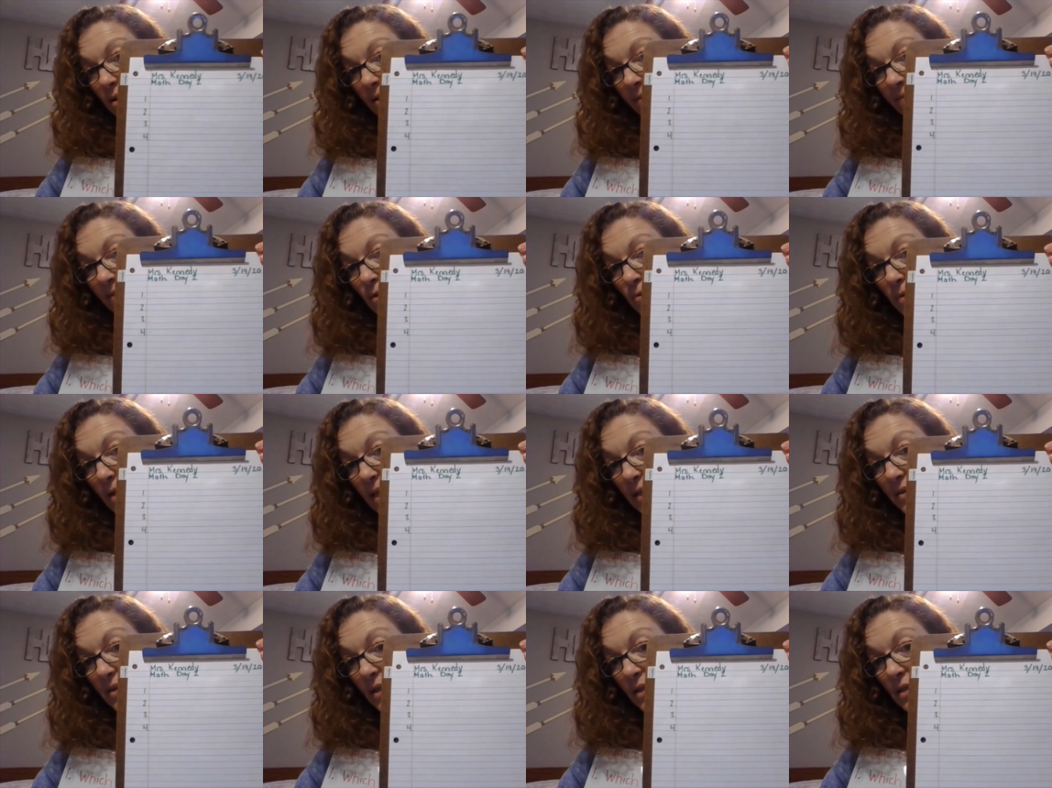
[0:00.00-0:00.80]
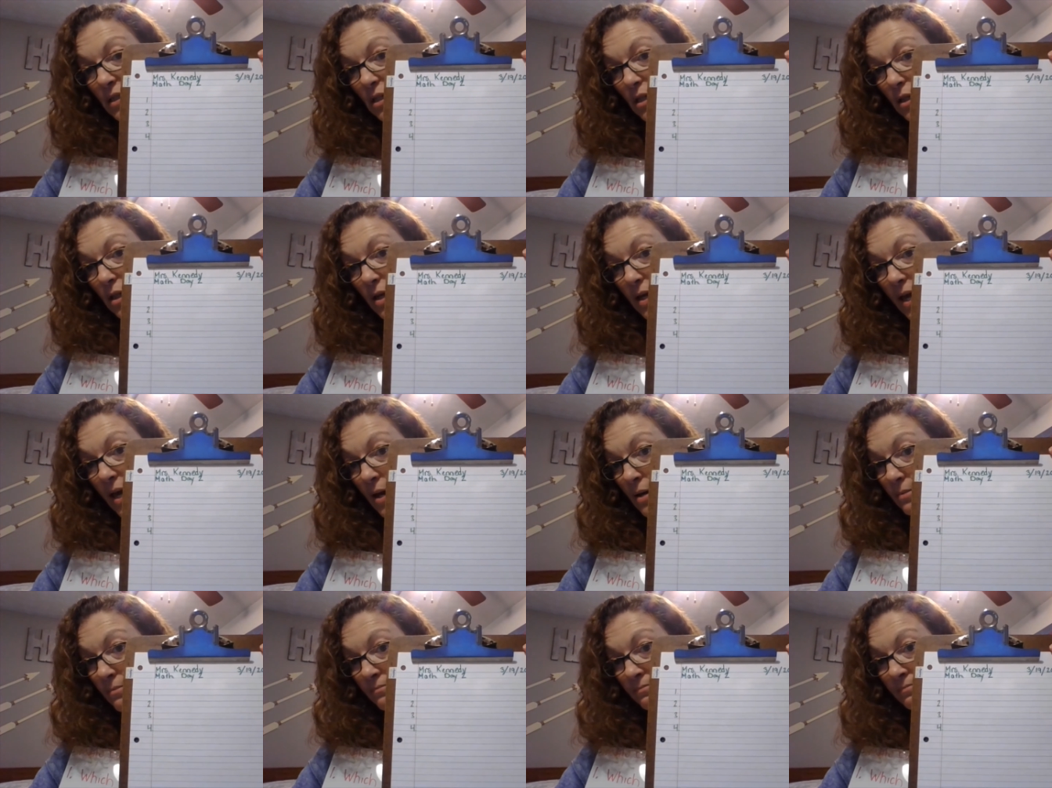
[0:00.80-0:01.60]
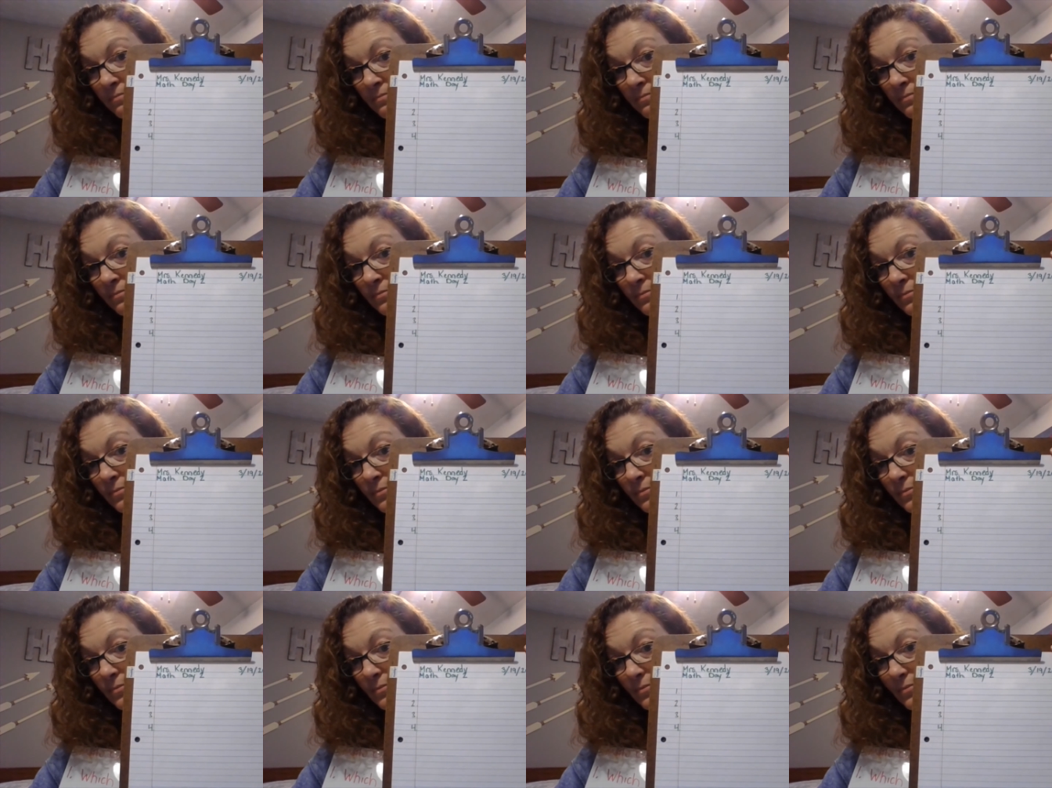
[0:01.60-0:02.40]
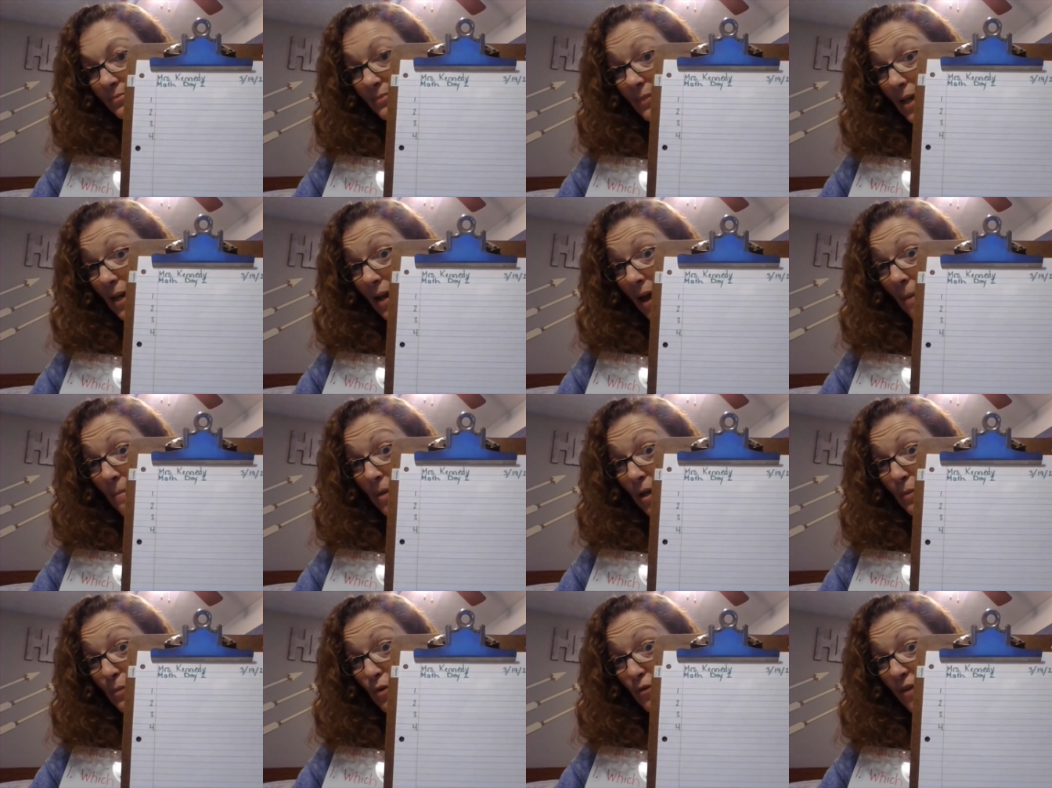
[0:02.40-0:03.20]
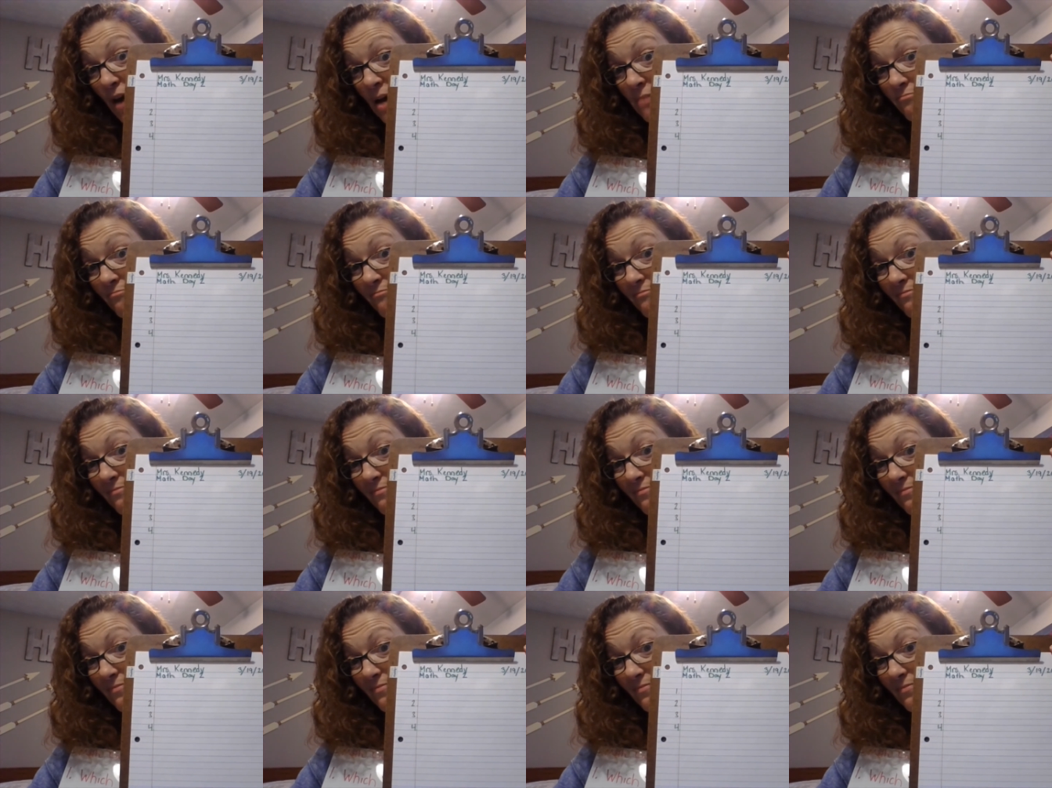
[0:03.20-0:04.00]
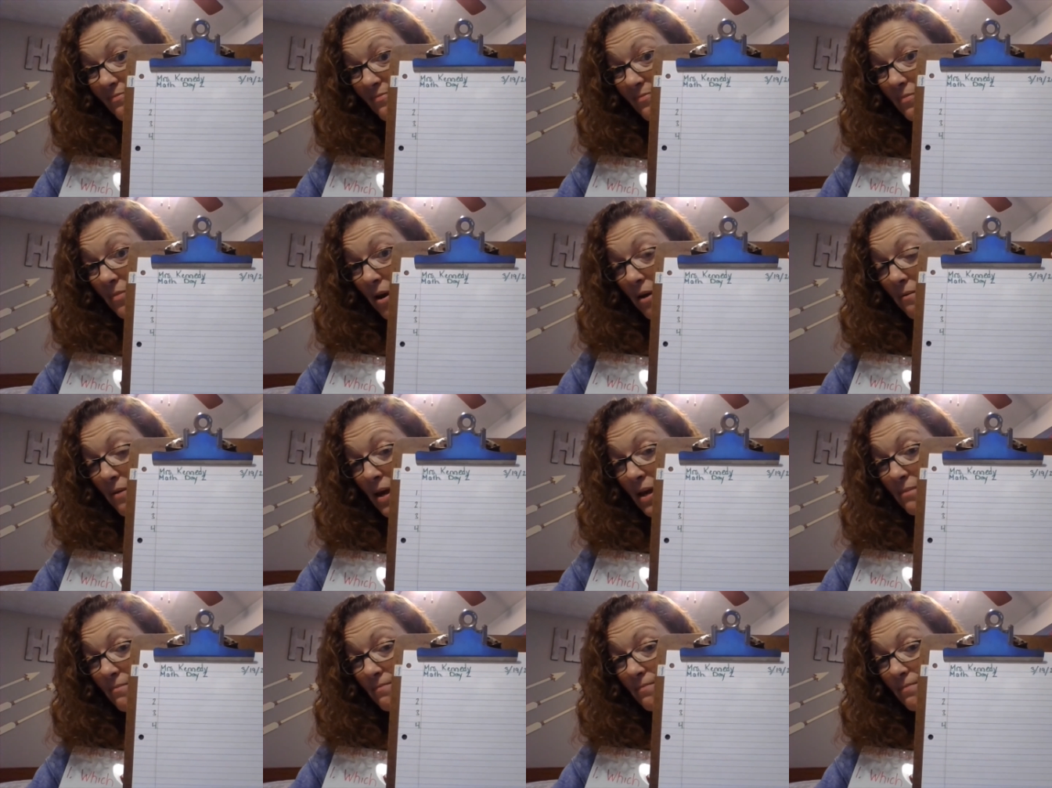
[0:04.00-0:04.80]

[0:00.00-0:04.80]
if you need this to look at. And now I'm going to move on. All right.